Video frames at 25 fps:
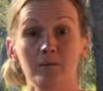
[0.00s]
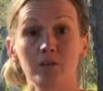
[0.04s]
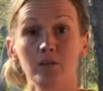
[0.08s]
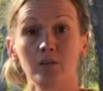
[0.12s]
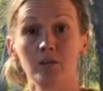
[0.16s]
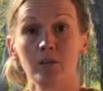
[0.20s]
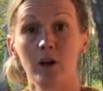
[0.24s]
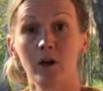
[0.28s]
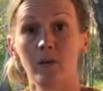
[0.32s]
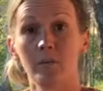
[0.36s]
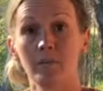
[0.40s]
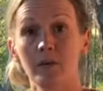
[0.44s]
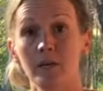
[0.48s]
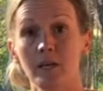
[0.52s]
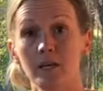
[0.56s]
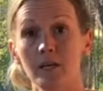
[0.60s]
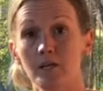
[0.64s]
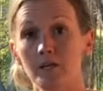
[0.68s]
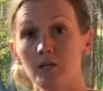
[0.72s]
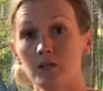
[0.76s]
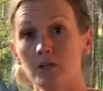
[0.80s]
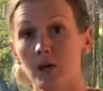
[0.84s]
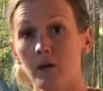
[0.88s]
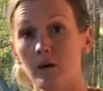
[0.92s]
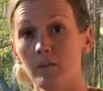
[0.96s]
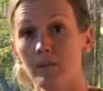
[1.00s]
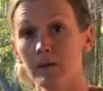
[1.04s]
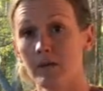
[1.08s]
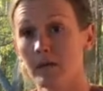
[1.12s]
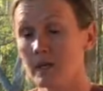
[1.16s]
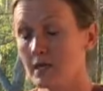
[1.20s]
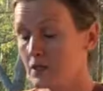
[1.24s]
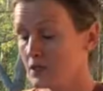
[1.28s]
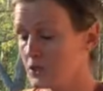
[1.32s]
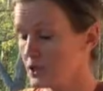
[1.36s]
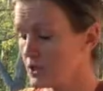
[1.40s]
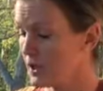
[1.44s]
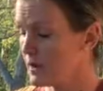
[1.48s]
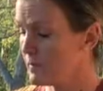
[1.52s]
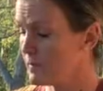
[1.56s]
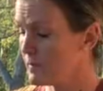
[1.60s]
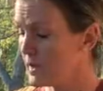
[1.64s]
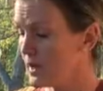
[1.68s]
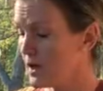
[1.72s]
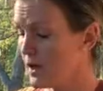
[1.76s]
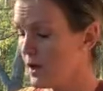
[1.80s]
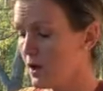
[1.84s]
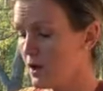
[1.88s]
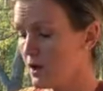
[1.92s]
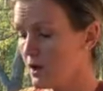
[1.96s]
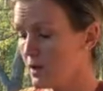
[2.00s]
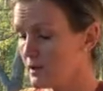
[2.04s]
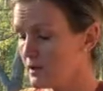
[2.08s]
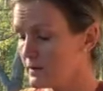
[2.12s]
chopping and chopping and chopping all